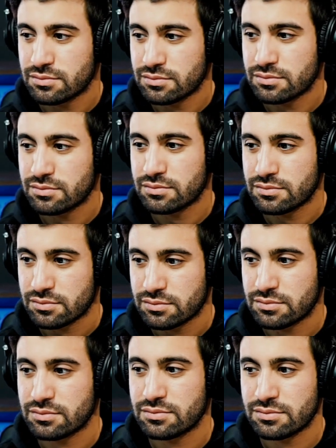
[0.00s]
Written
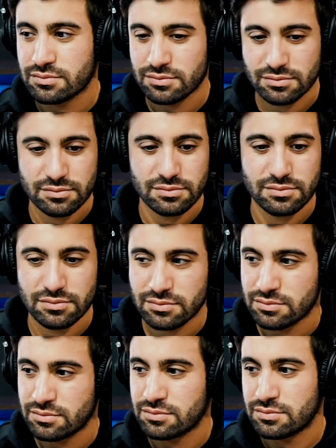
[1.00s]
on these walls
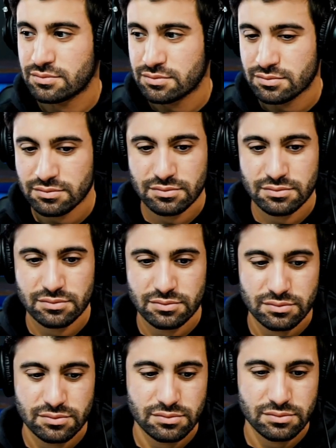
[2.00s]
are
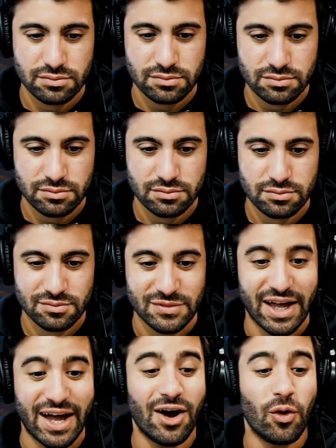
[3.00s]
stories that I
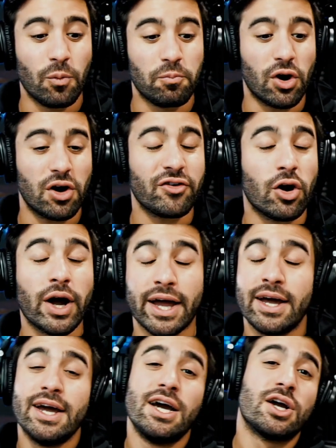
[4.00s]
can. Oh, perfect.
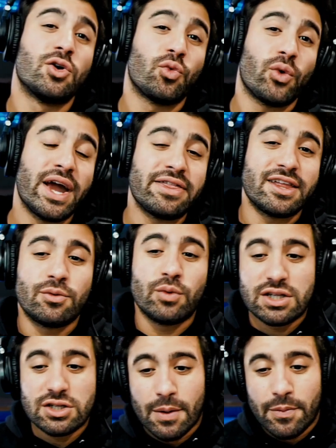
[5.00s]
Okay, great thing that we
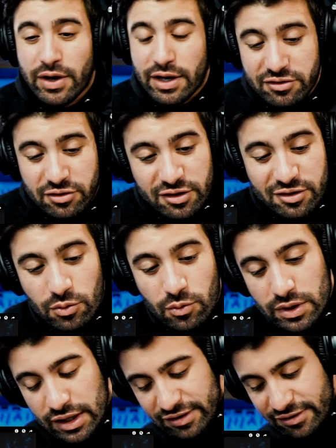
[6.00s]
can talk about here. So this is
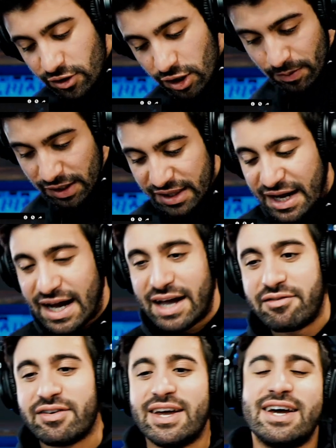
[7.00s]
what let's talk about
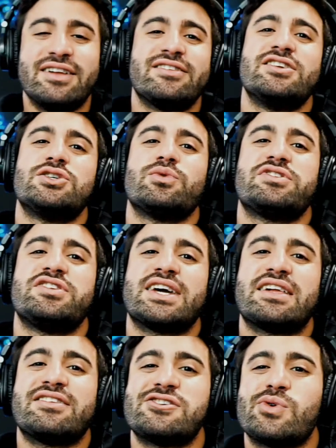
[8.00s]
live situ-
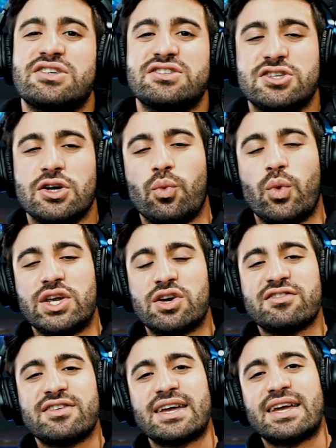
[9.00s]
singing situation. So when you're
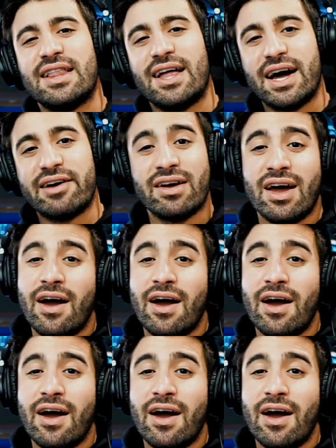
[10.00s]
singing live,